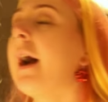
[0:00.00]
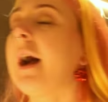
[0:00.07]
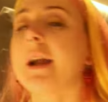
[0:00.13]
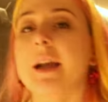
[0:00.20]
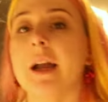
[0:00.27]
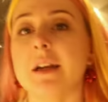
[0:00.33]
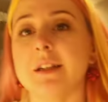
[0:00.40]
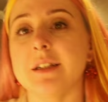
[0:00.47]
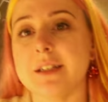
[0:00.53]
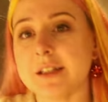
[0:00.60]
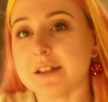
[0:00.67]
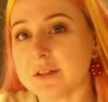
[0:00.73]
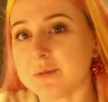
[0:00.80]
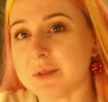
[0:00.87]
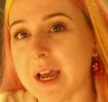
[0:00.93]
I kind of
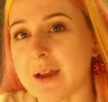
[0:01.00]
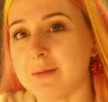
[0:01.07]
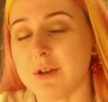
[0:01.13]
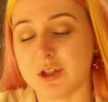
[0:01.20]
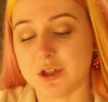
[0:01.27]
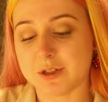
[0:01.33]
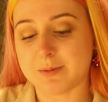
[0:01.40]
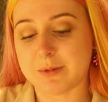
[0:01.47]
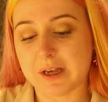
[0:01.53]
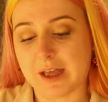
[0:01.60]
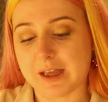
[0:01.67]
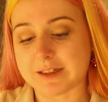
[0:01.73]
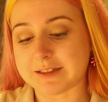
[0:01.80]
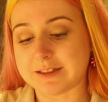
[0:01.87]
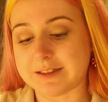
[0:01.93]
need some time to just be
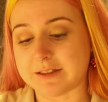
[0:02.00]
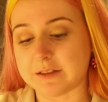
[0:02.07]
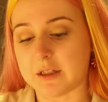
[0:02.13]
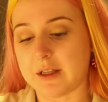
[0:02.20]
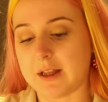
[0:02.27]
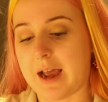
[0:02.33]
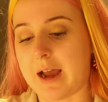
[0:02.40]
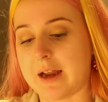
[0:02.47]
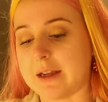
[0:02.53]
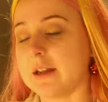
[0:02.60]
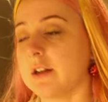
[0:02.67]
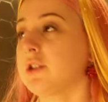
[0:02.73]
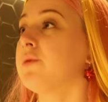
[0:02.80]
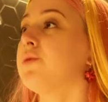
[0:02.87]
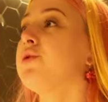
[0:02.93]
like, I
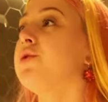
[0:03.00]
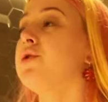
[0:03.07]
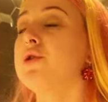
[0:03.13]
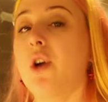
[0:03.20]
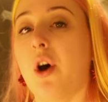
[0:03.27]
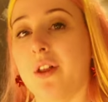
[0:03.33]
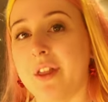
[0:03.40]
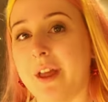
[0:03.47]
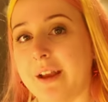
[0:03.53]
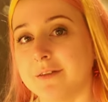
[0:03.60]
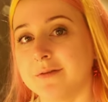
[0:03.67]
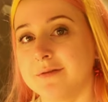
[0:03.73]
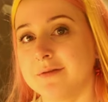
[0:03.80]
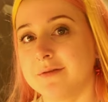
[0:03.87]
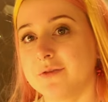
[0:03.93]
need to do
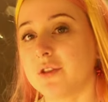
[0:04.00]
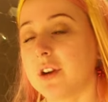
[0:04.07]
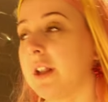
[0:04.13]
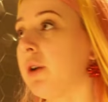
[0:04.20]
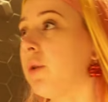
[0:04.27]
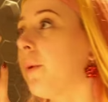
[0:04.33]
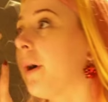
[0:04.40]
nothing for a little